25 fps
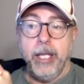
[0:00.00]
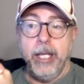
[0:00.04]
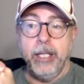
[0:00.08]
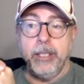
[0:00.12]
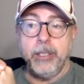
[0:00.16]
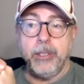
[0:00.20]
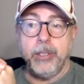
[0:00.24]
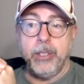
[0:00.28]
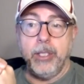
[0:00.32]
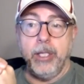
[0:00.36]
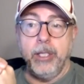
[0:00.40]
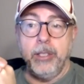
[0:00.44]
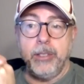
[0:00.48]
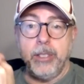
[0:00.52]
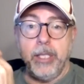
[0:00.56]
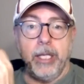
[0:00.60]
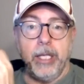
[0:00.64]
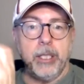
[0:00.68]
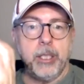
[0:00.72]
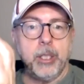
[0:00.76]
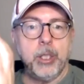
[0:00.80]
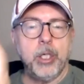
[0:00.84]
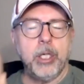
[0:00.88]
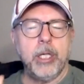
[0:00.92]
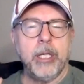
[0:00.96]
it's it's a
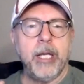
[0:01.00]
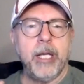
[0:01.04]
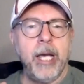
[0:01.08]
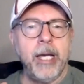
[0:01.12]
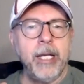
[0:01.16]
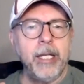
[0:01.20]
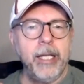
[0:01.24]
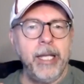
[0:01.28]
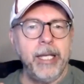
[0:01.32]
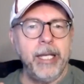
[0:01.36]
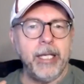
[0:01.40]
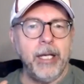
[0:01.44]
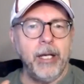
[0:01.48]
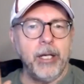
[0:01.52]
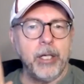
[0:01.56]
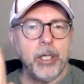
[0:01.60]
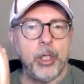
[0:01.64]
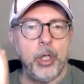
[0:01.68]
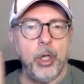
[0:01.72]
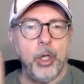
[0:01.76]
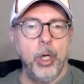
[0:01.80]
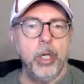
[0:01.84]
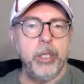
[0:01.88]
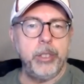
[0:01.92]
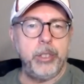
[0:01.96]
kind of like a
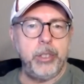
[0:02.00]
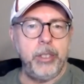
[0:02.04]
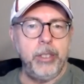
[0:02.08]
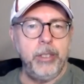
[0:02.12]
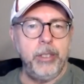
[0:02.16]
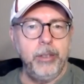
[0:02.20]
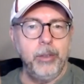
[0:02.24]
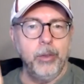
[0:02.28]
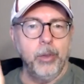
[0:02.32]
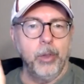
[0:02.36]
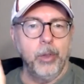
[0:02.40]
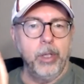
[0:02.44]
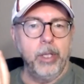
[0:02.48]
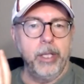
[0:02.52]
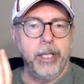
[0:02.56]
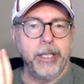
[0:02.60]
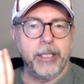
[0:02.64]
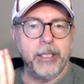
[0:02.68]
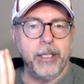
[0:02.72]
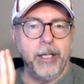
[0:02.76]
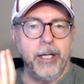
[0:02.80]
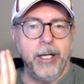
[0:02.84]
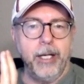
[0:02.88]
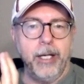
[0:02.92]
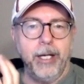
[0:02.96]
caution or like
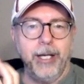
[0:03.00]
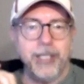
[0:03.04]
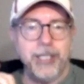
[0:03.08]
a,